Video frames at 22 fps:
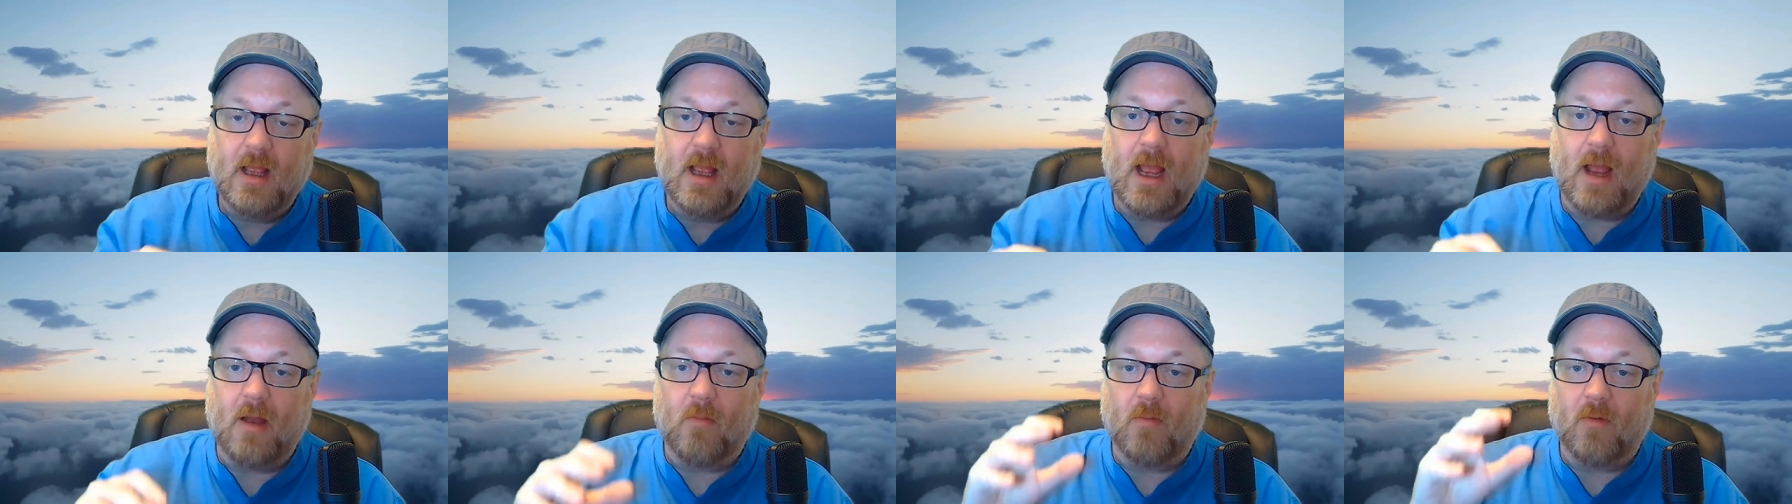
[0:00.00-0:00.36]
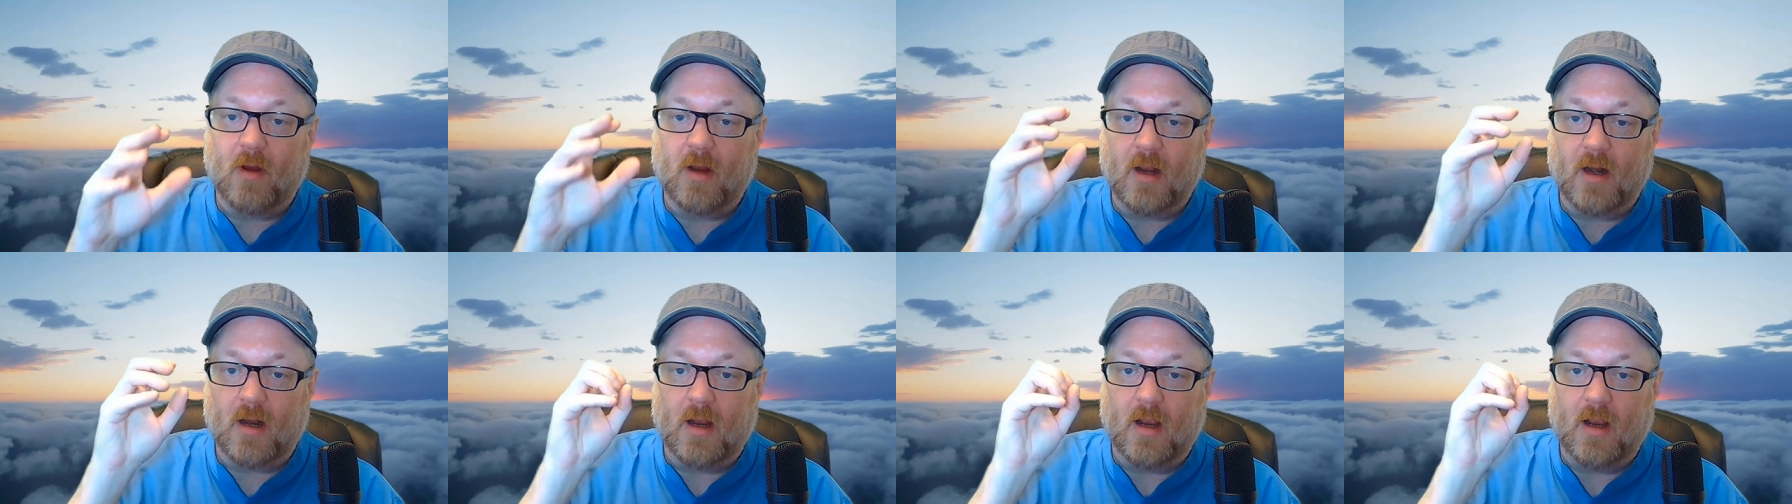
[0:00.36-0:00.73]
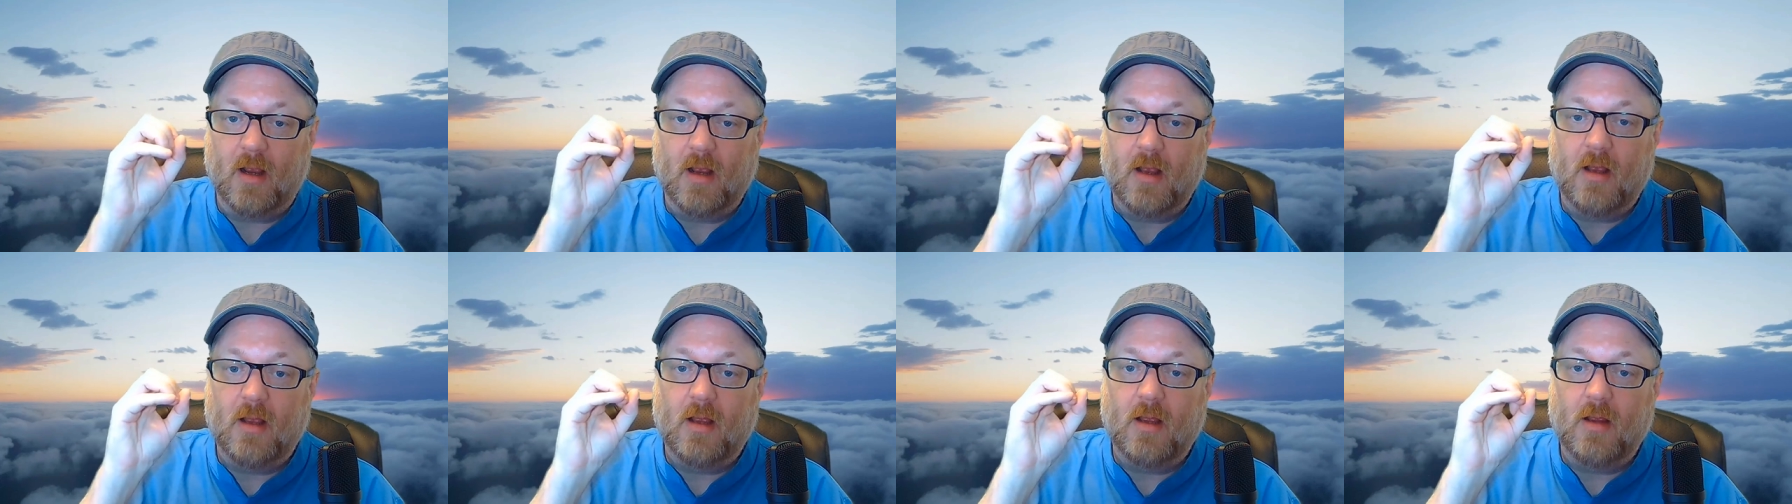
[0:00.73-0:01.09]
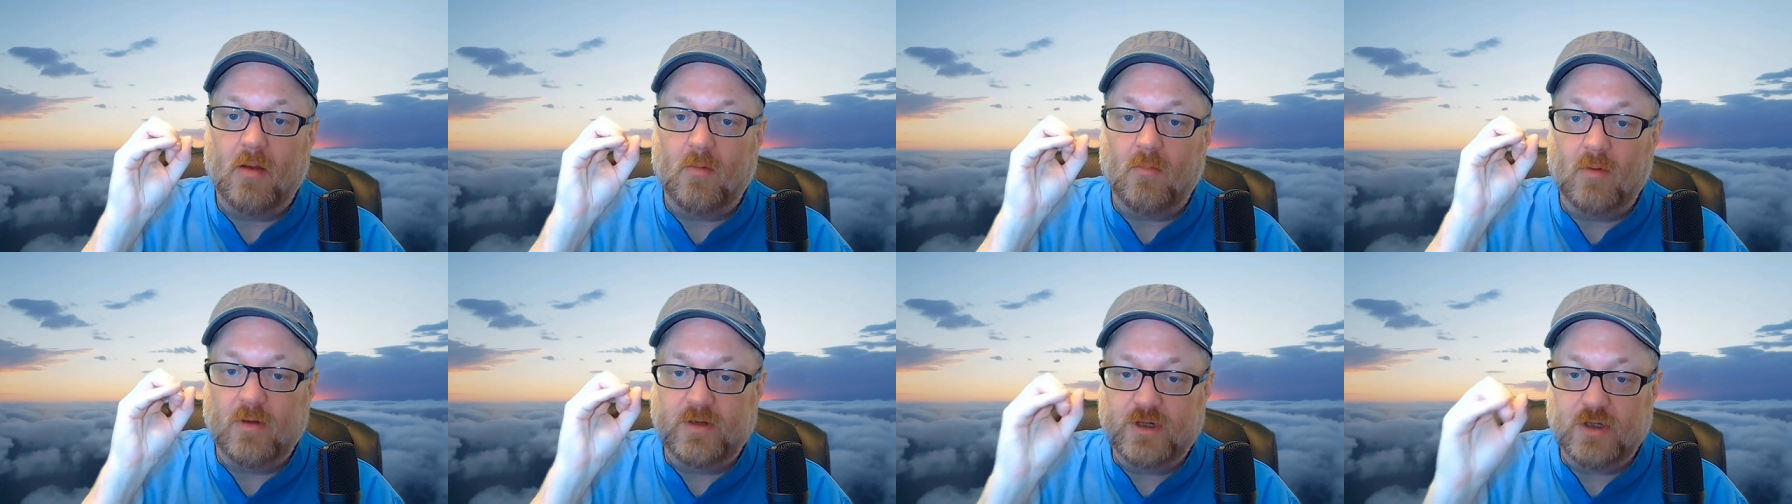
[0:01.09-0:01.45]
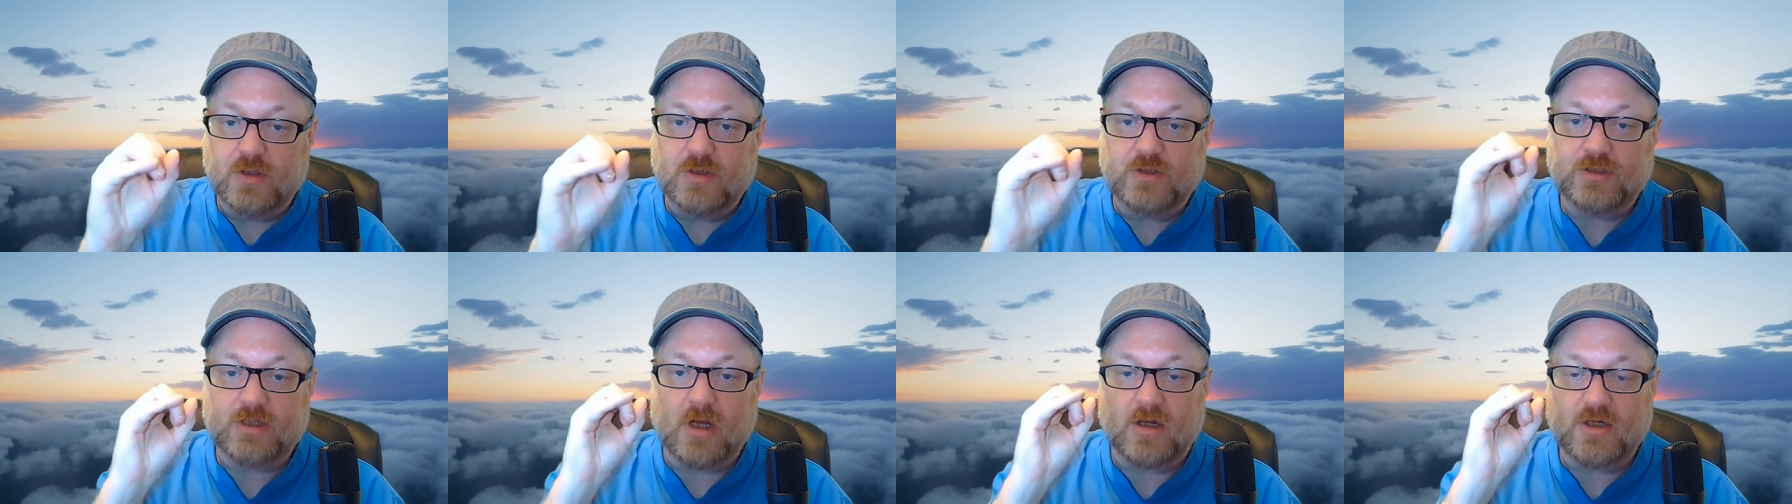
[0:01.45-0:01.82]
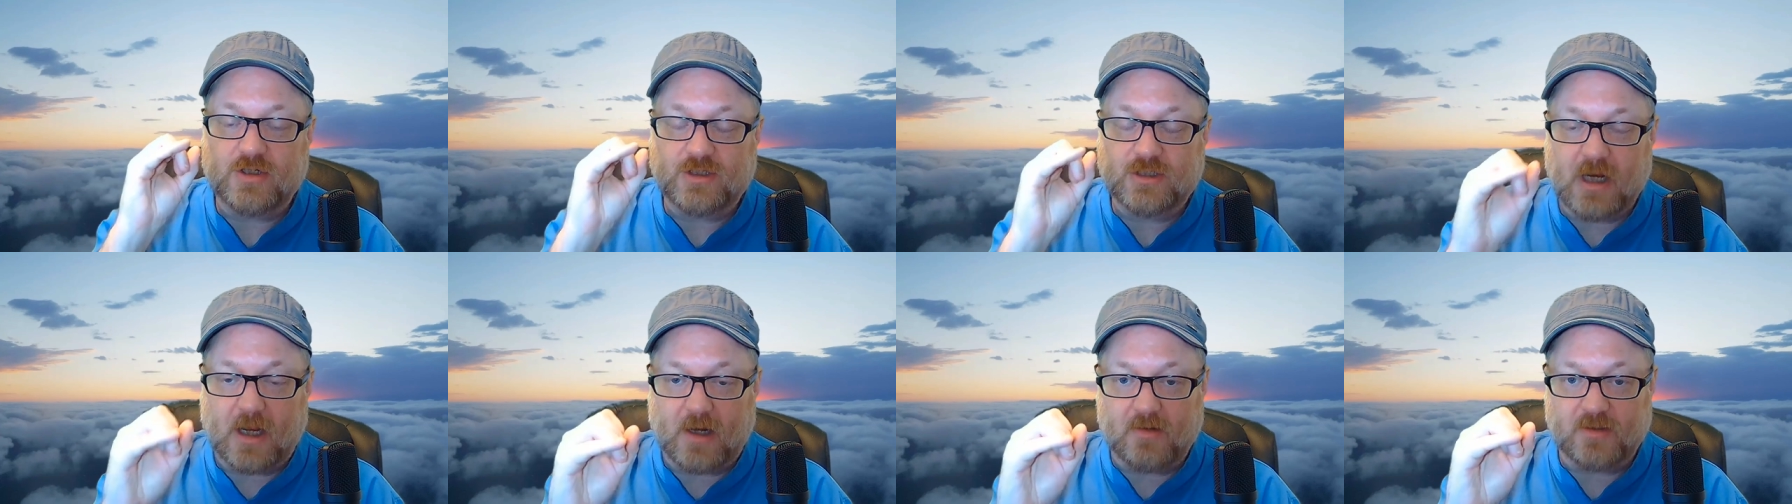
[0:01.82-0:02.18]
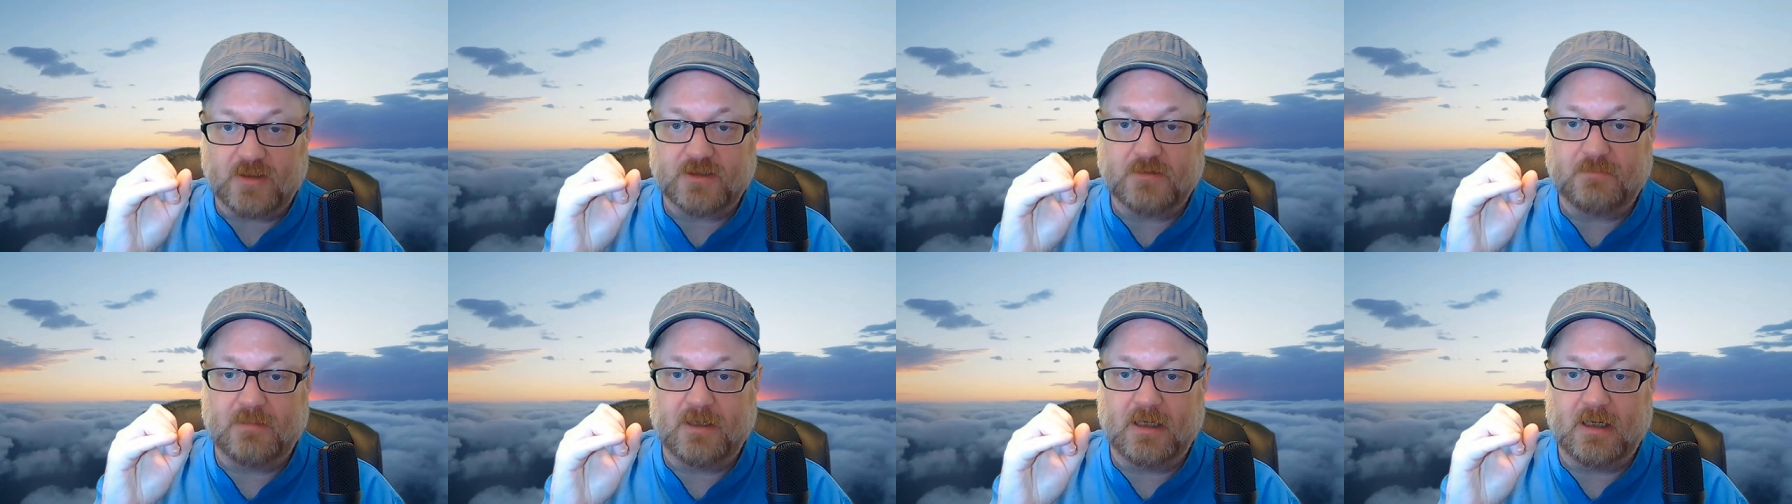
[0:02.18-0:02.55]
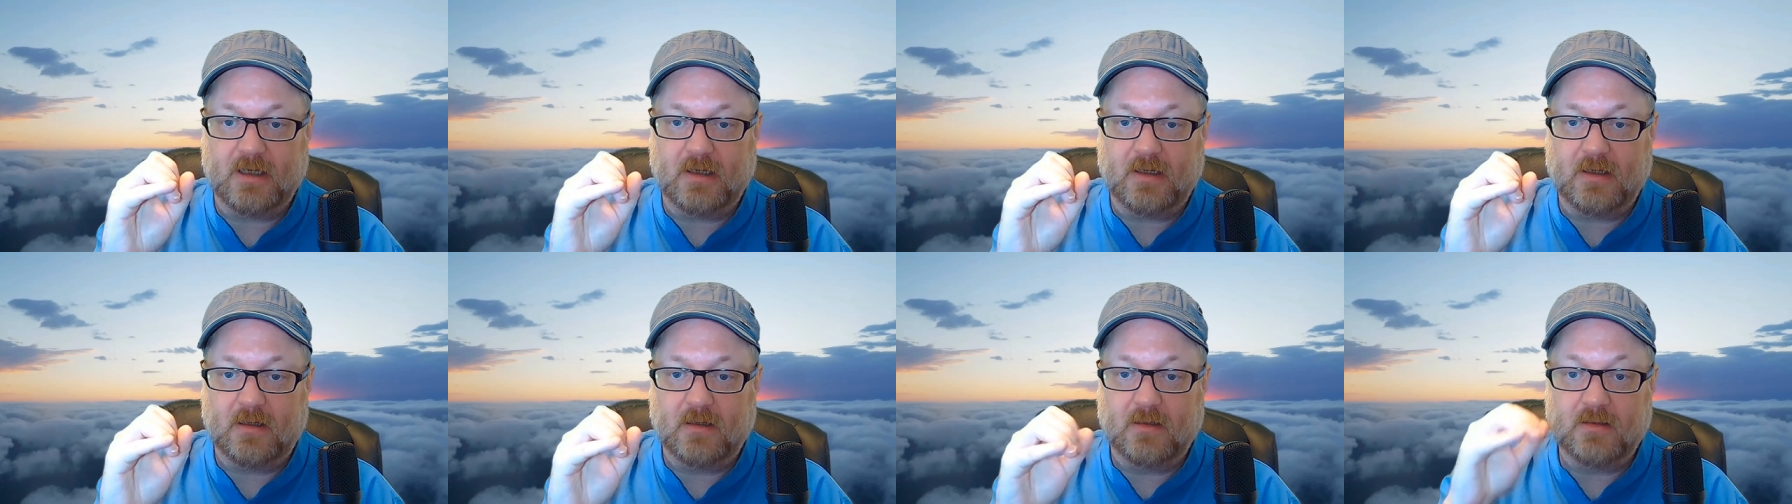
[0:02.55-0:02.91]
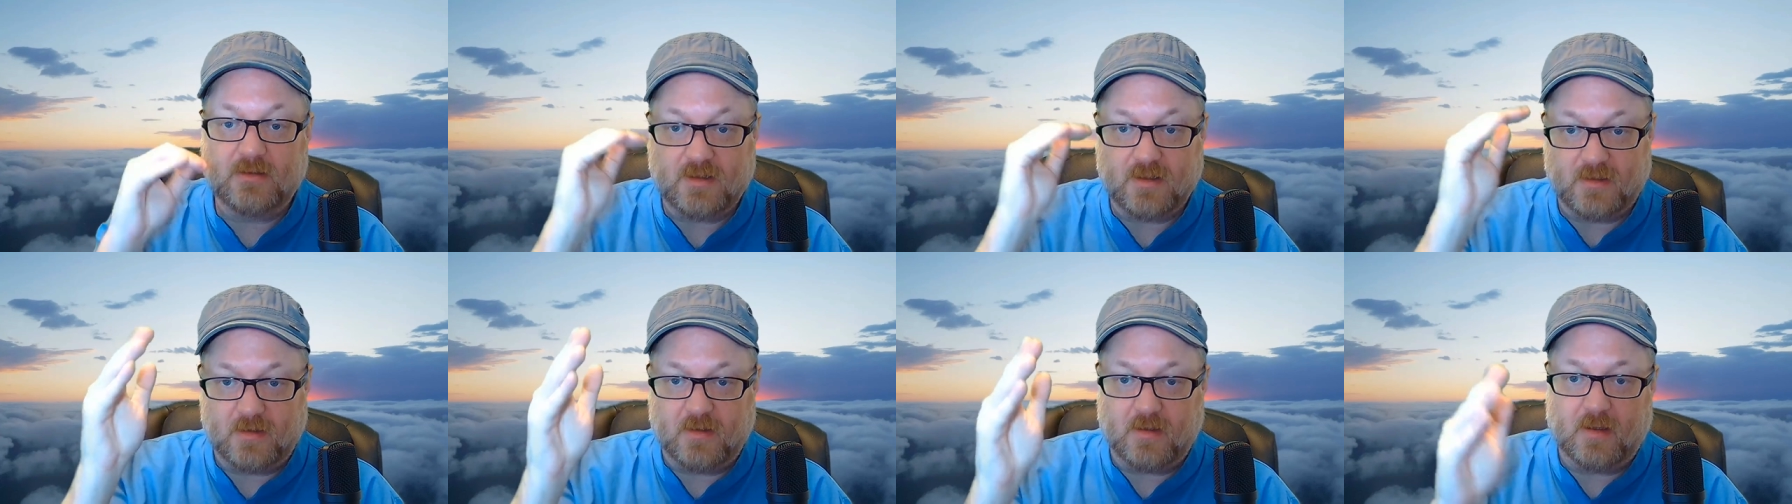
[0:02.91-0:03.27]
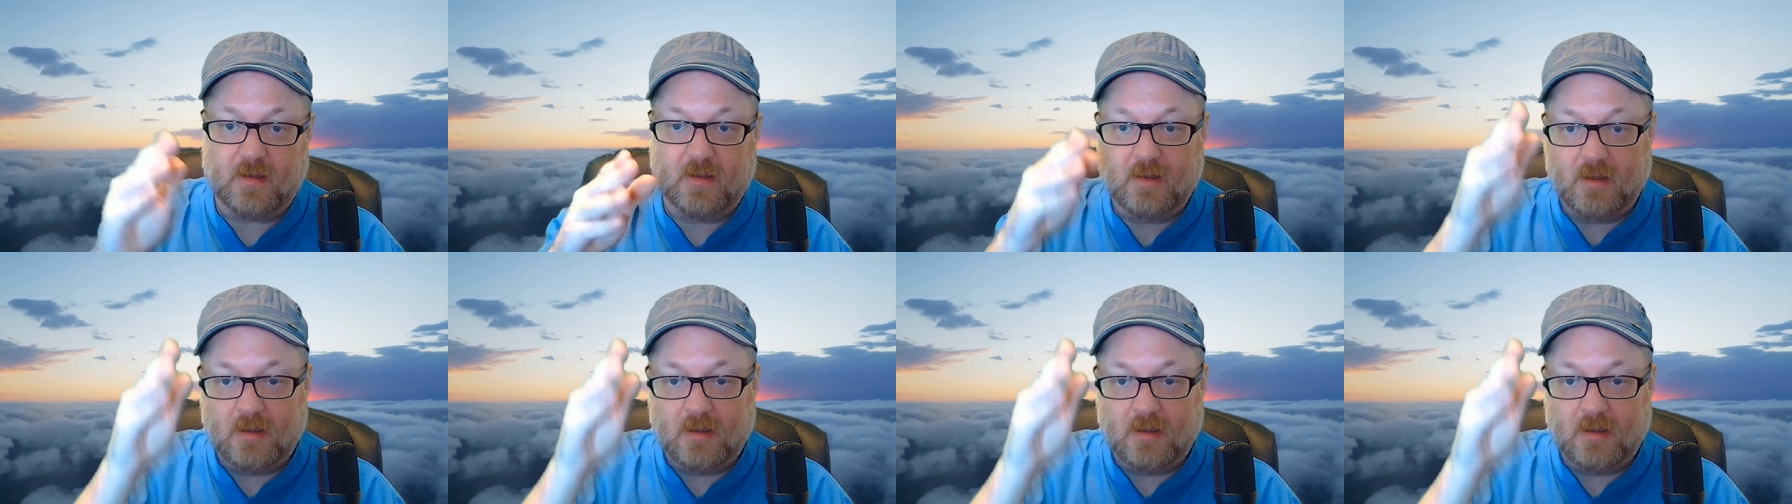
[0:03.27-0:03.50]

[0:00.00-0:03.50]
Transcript: and we're going to reduce our shutter speed to the